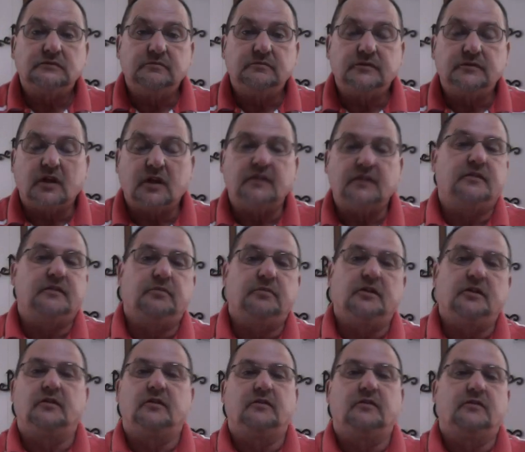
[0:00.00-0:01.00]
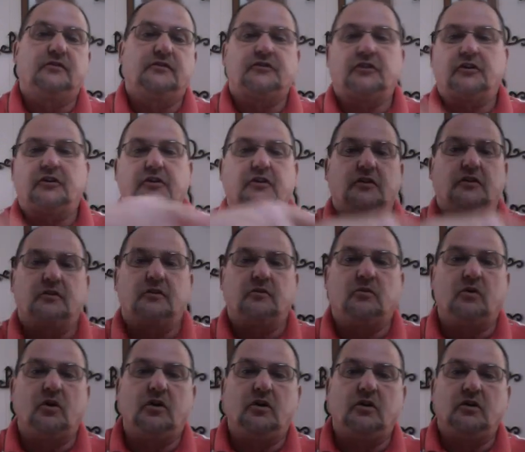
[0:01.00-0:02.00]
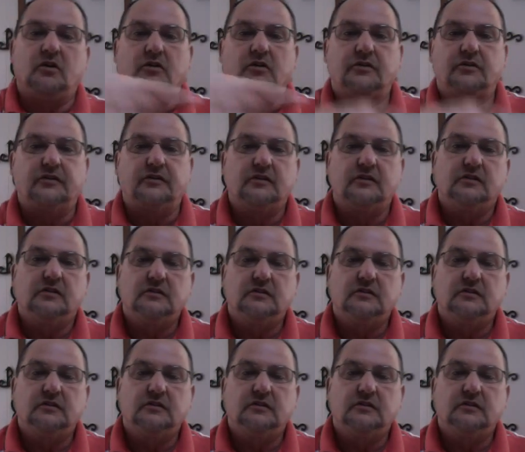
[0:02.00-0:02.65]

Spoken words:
tries to build circular walls